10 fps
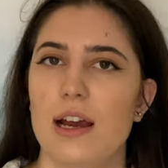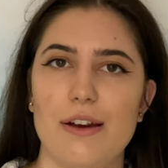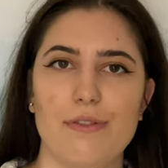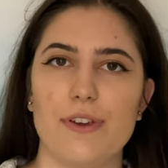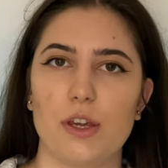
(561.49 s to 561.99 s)

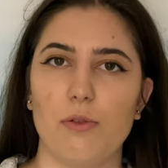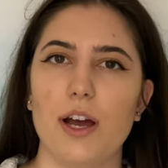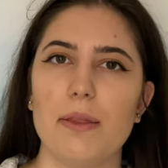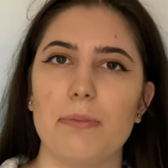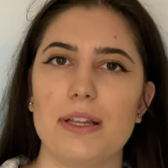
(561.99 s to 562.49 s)
everything you
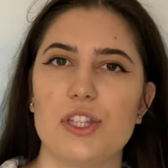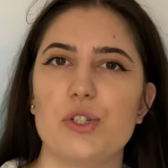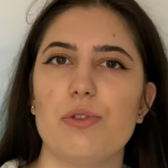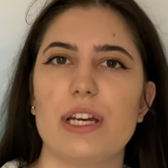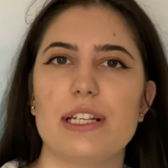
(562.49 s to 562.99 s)
want but
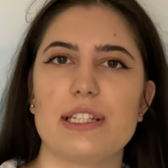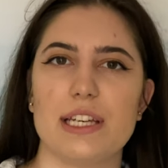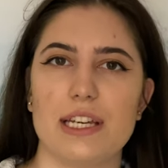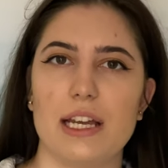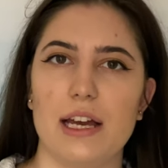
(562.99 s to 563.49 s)
do it
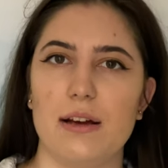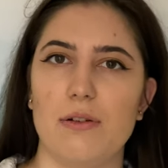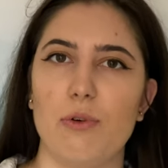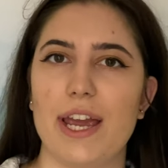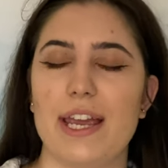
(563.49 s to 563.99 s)
in a
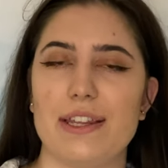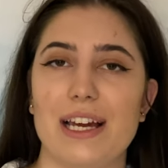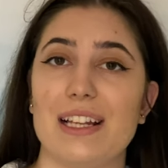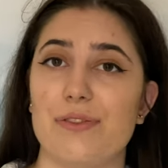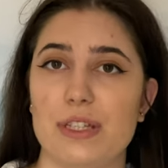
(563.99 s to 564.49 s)
way
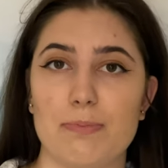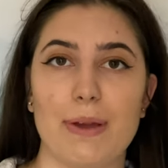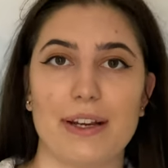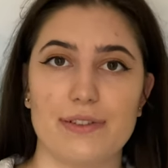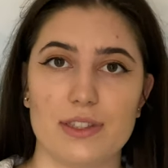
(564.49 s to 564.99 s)
that
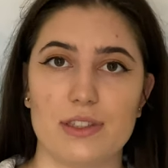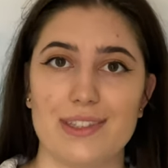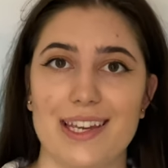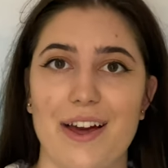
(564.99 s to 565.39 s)
respects the